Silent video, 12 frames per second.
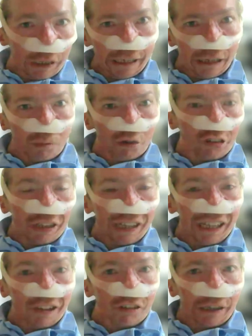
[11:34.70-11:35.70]
it wasn't
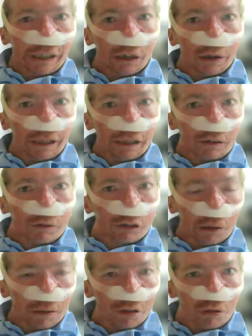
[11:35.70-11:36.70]
easy
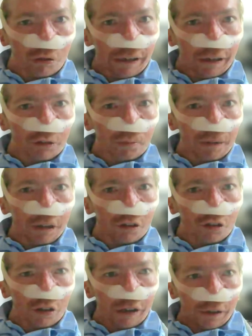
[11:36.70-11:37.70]
going straight into
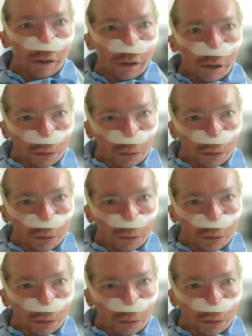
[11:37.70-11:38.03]
PhD.